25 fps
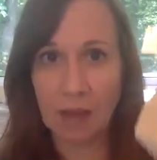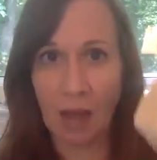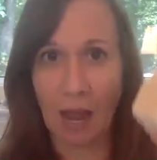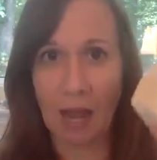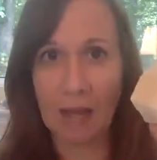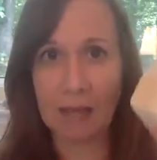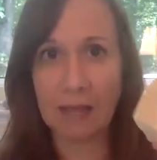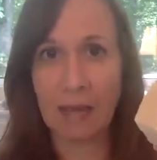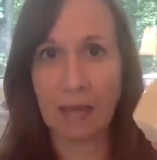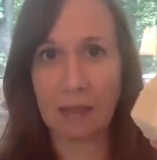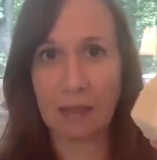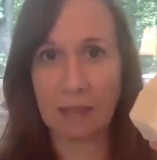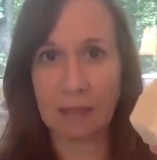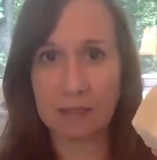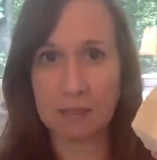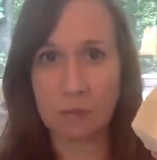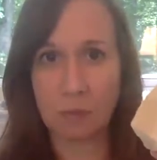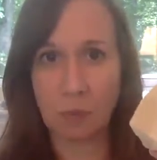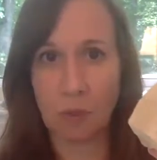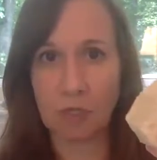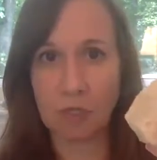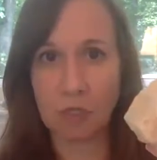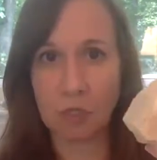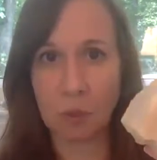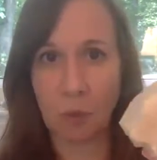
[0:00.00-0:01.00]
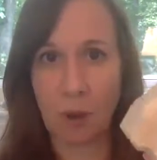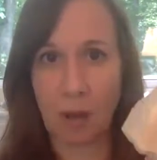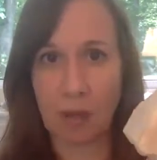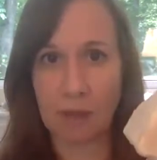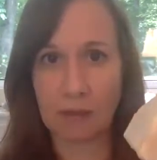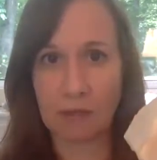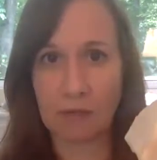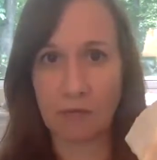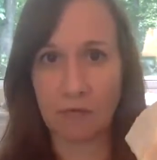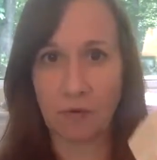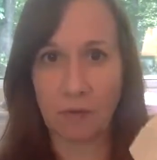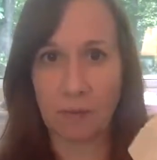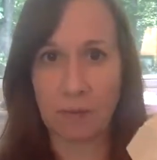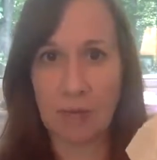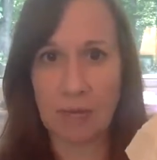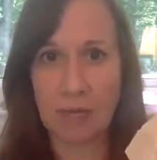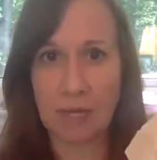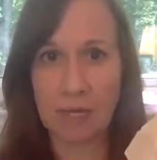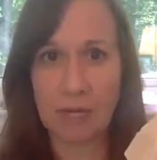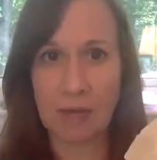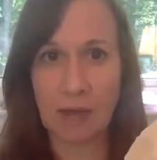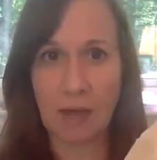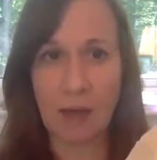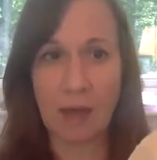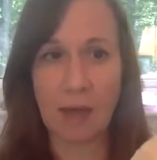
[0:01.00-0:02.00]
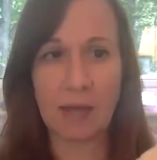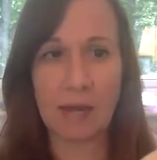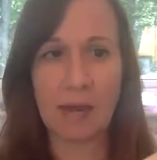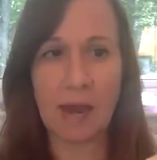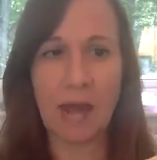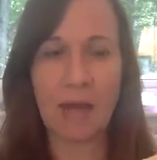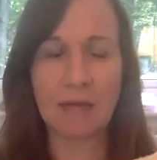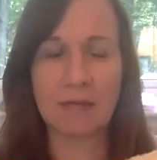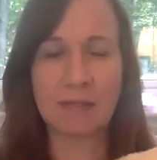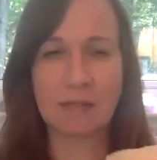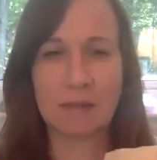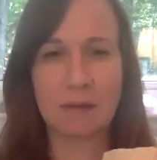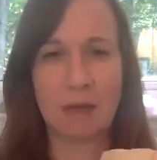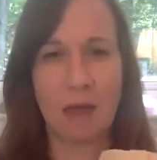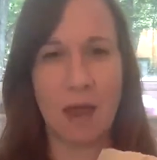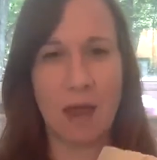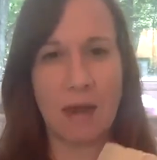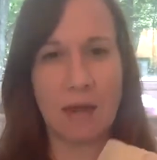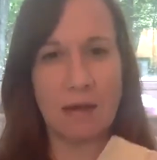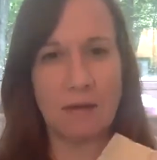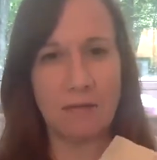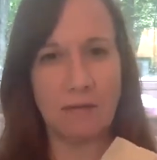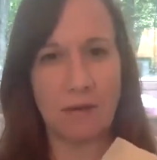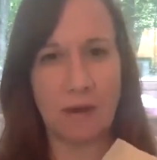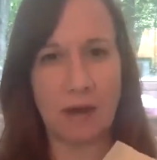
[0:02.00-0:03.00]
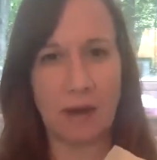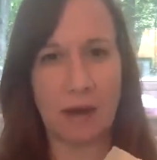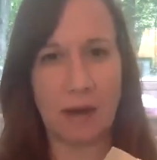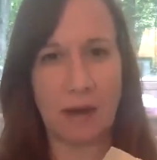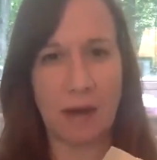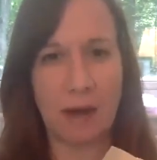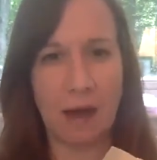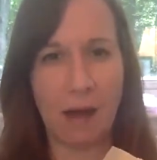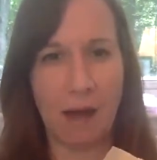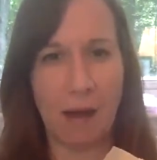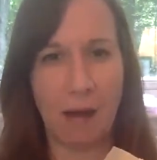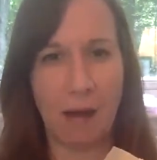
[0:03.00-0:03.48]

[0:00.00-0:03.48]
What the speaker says: I get this one directly from India. It has kind of a